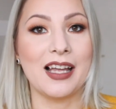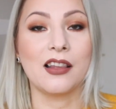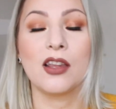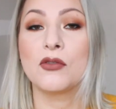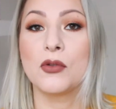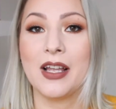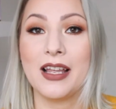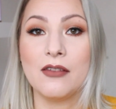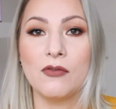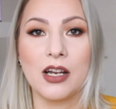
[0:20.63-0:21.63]
And
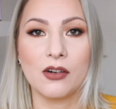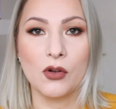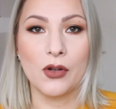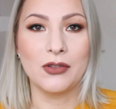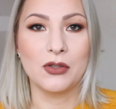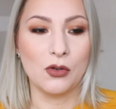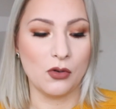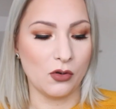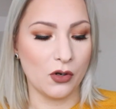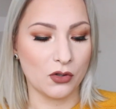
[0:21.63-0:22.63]
today we are going
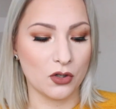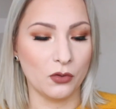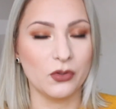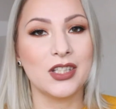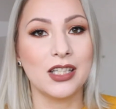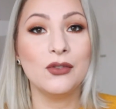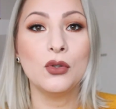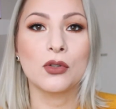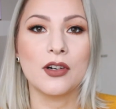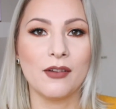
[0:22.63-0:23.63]
to go through the
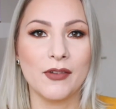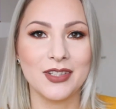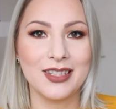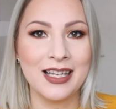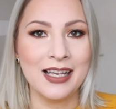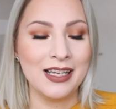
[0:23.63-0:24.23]
neutral ones.